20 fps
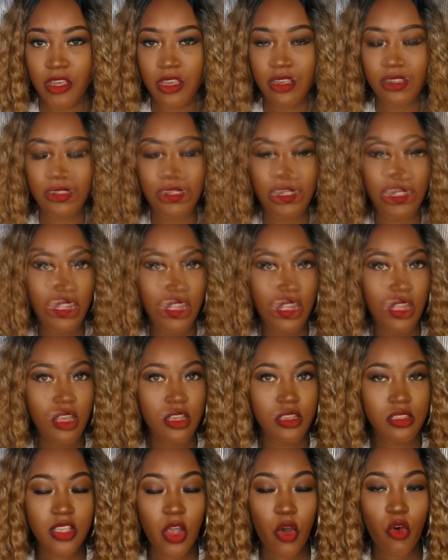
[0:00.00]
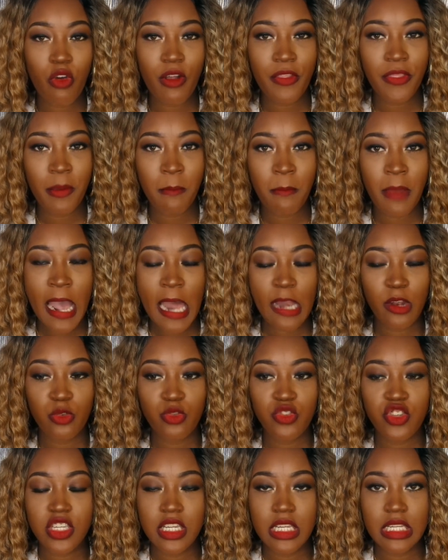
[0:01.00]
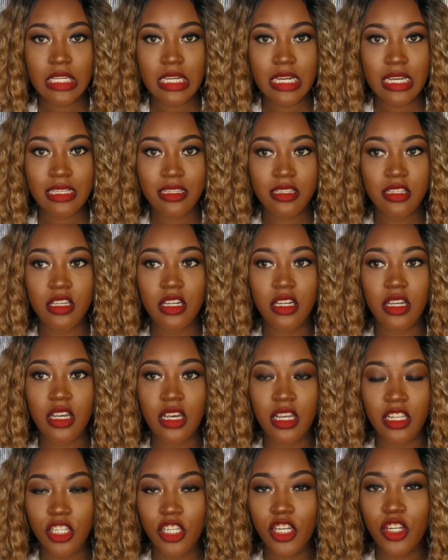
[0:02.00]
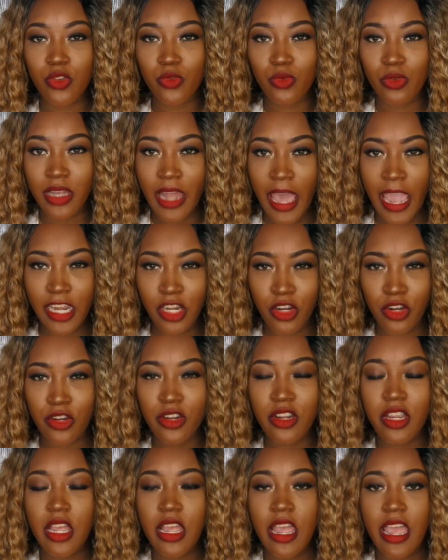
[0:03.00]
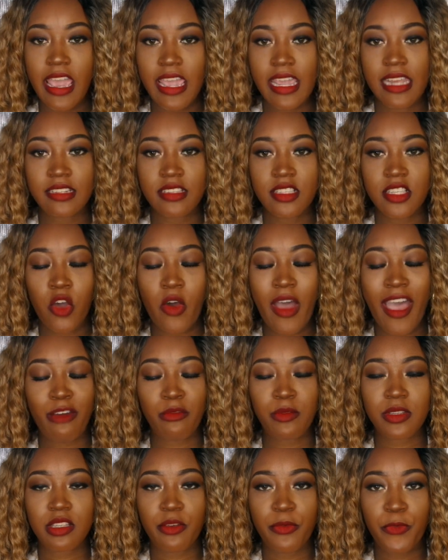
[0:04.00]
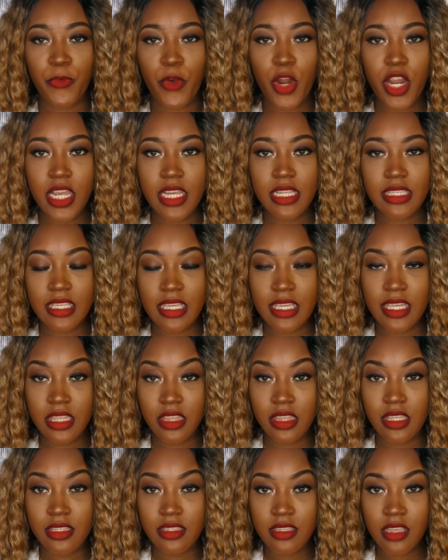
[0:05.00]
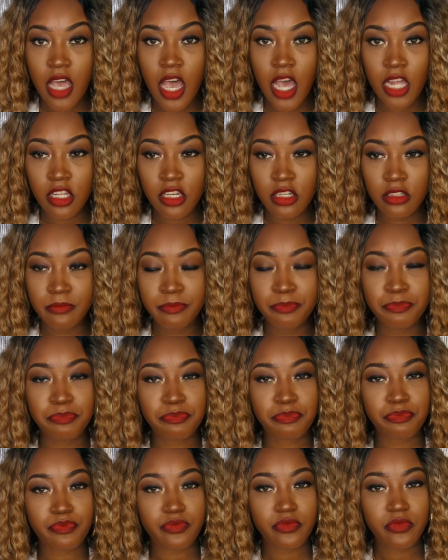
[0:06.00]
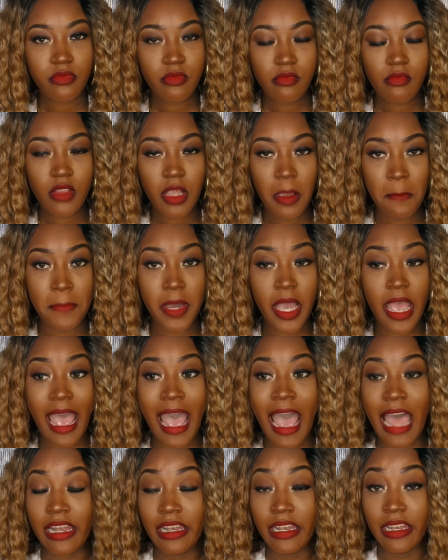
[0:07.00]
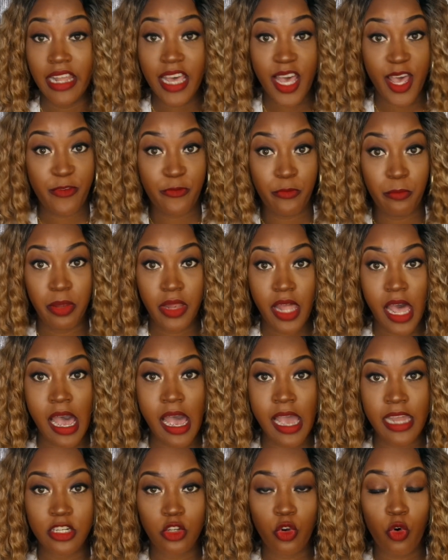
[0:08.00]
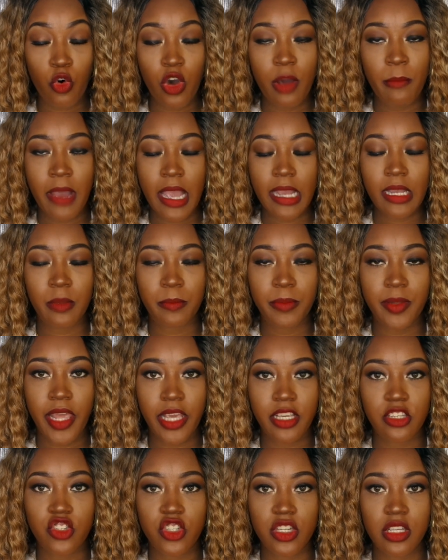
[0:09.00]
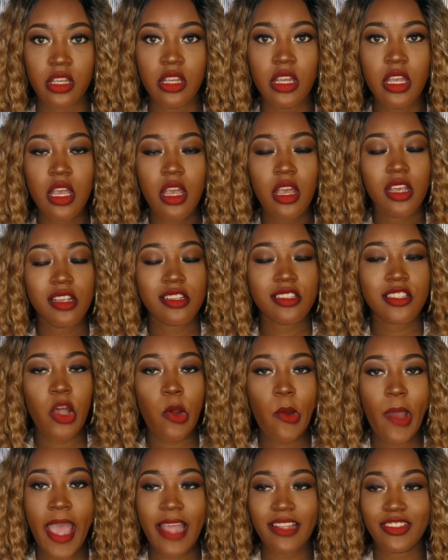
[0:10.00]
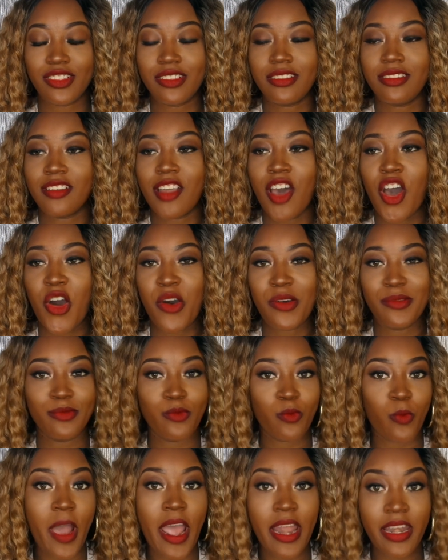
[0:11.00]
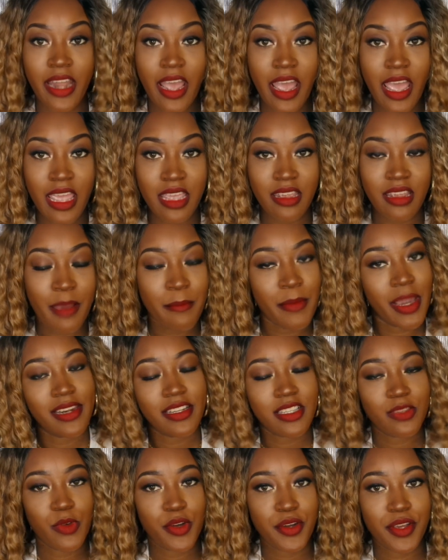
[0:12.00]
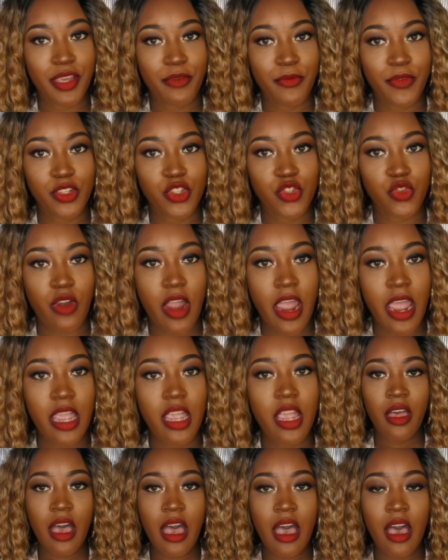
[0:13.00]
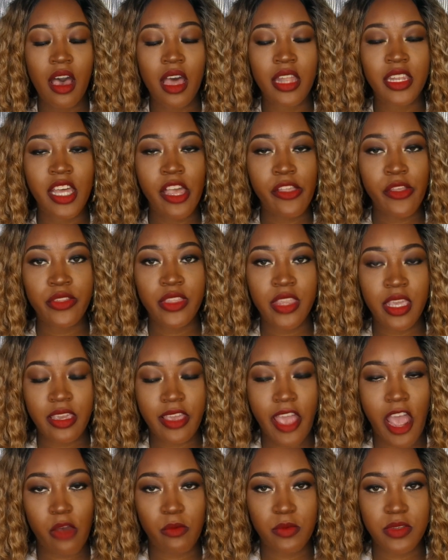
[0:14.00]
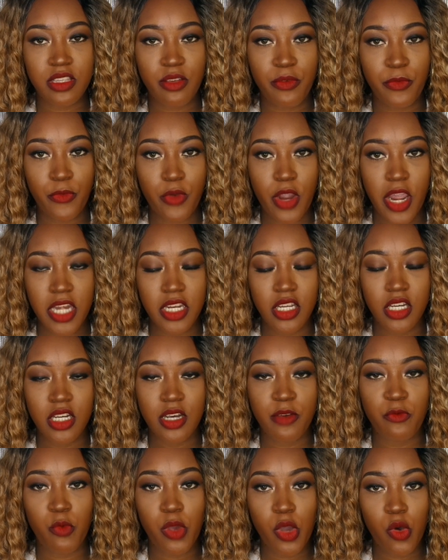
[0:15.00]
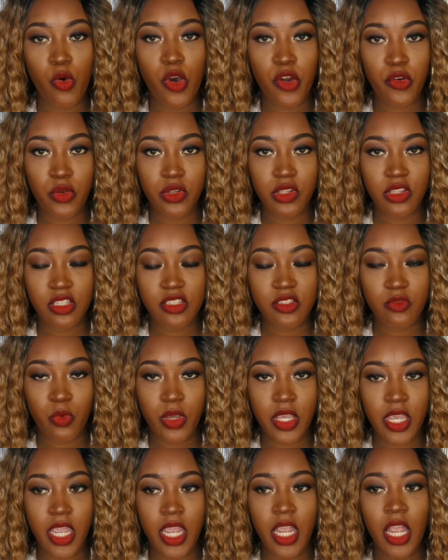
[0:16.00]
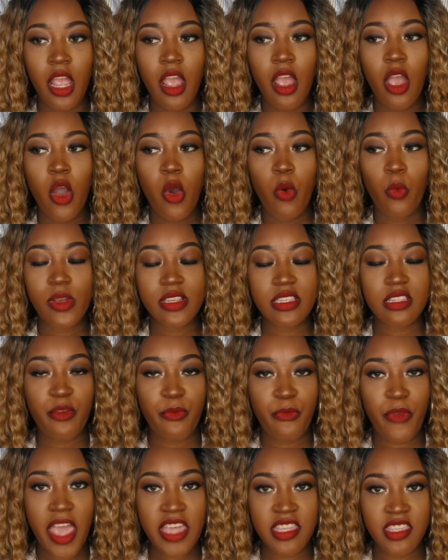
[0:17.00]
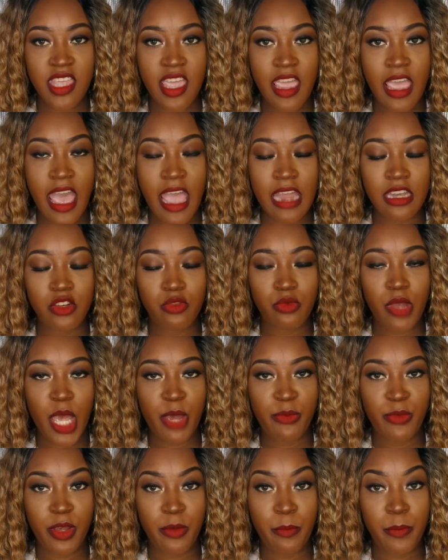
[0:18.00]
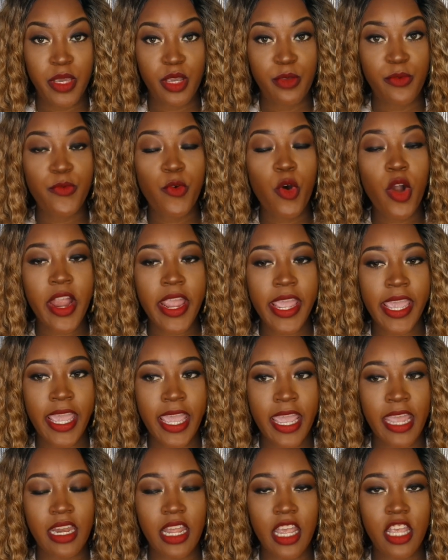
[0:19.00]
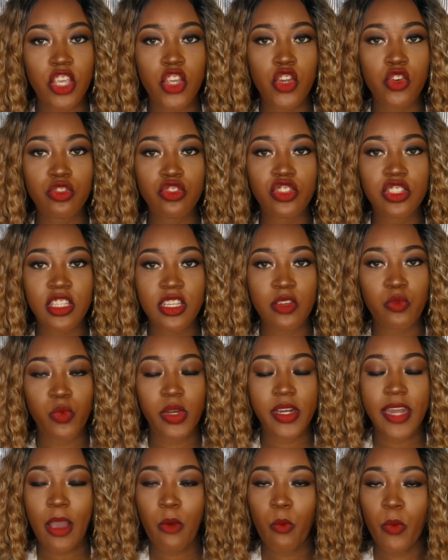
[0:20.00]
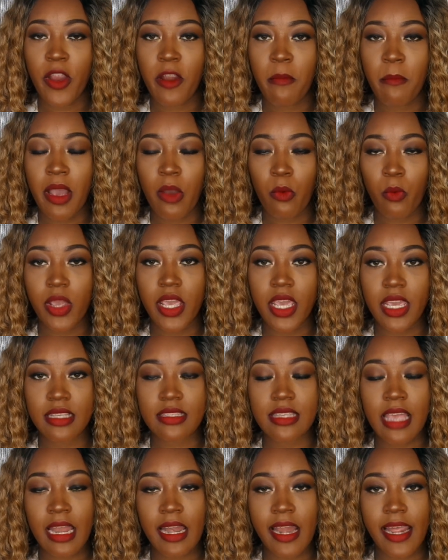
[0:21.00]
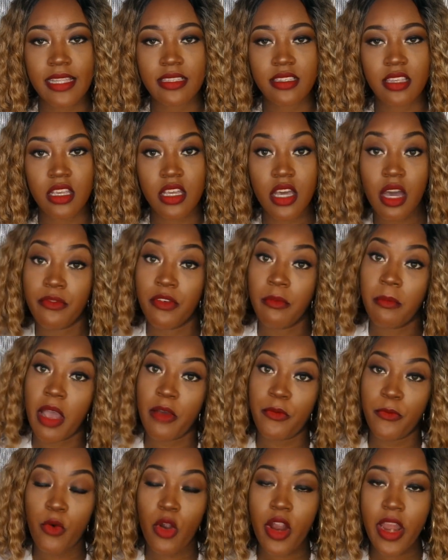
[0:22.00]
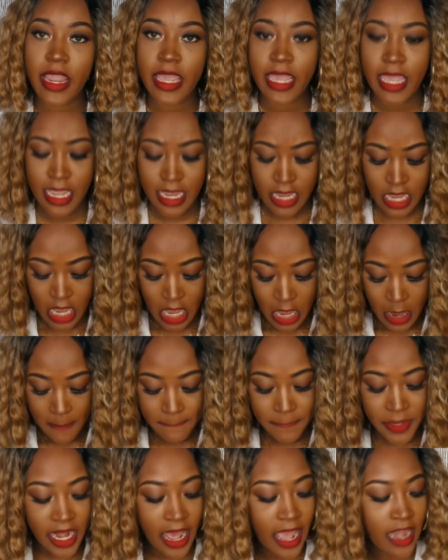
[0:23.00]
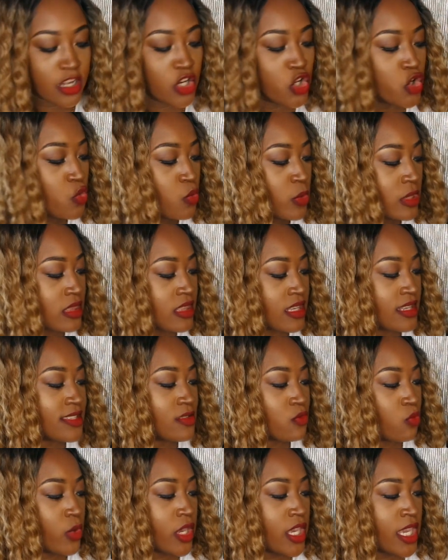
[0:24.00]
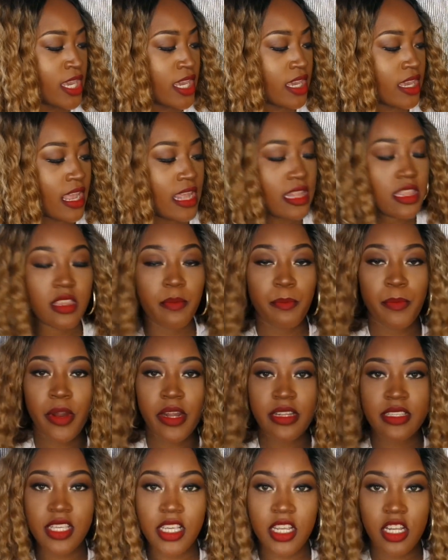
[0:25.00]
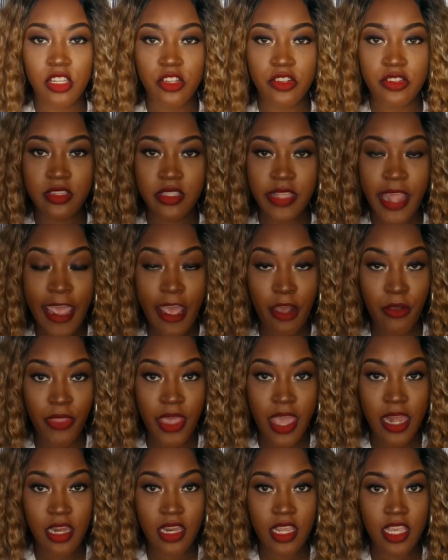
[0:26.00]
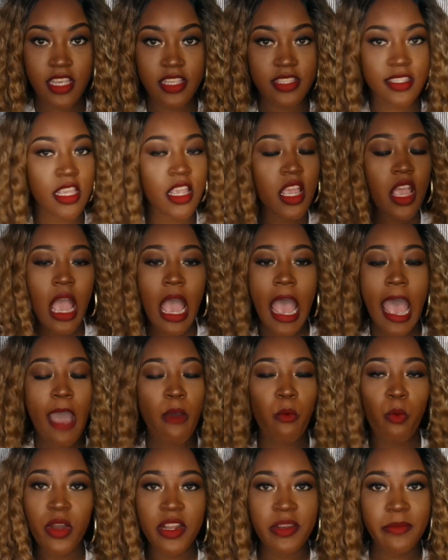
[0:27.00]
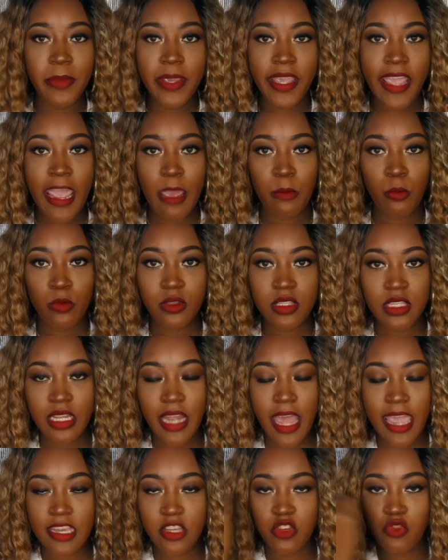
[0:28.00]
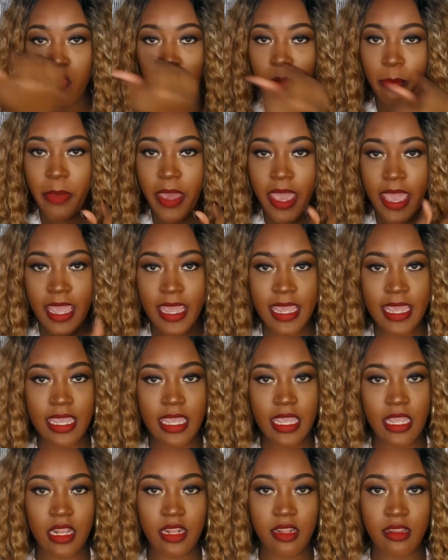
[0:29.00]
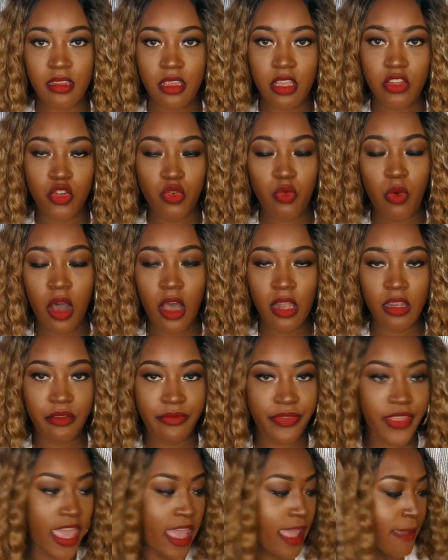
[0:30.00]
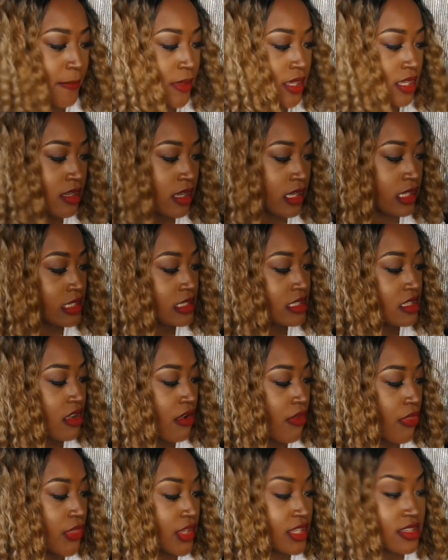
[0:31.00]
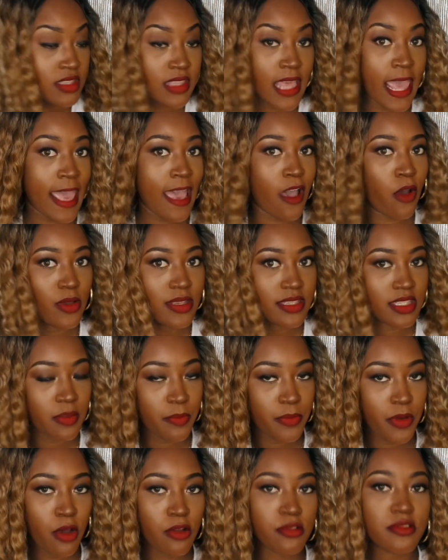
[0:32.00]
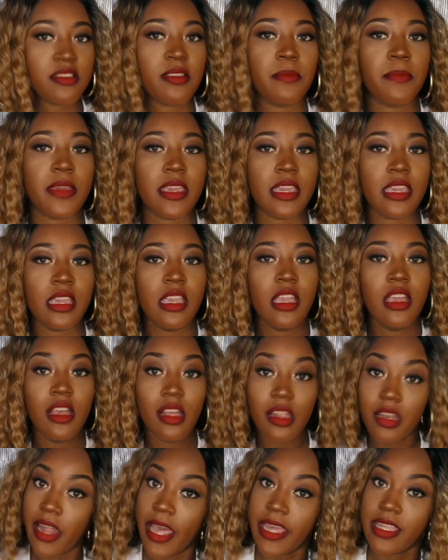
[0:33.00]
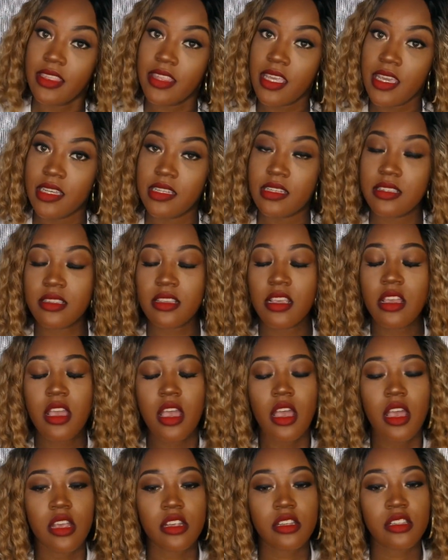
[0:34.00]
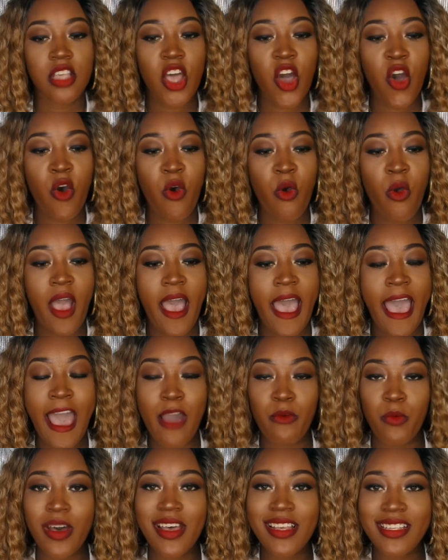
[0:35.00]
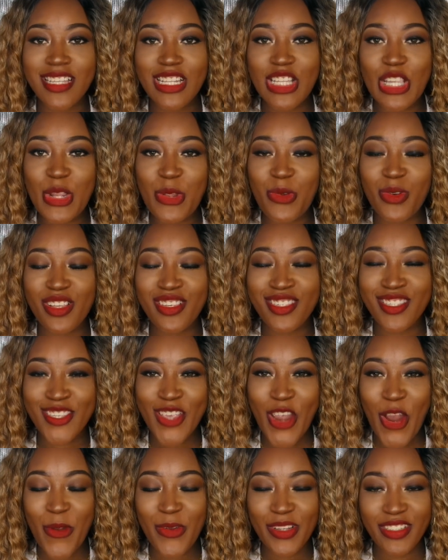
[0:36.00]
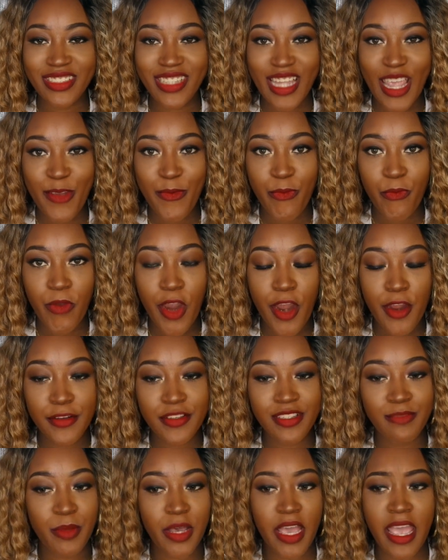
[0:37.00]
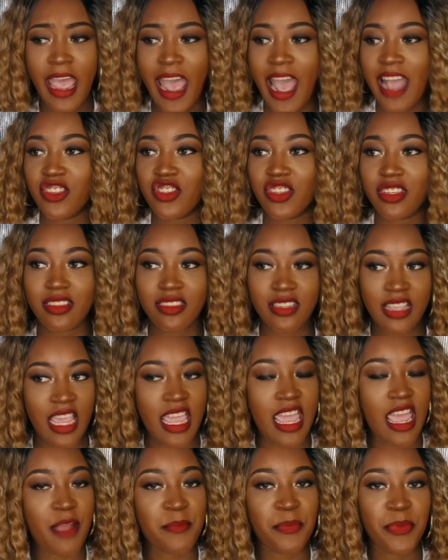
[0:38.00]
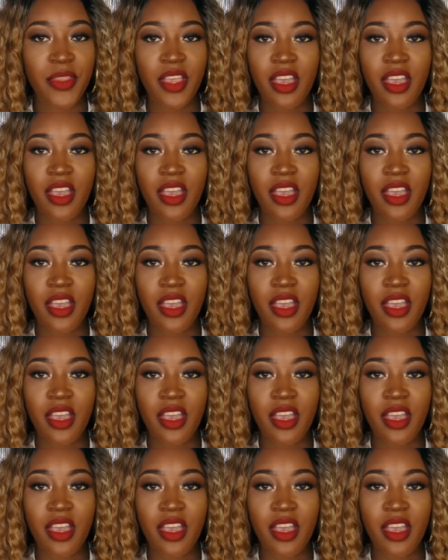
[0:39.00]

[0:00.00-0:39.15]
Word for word: this. So on the model, she does look a little lighter, and so I was afraid to get this color, but I love blonde on my complexion, so I just thought, why not? I might as well give it a try. Another thing I was afraid of when ordering this wig was the fact that I do have a big forehead, and usually when I wear my wigs, I like to cover my forehead, but I knew with this wig and the particular style that it is, I wouldn't be able to like do a bang and do all of that because the style is supposed to be like this. So I was a little discouraged at first, but I just said,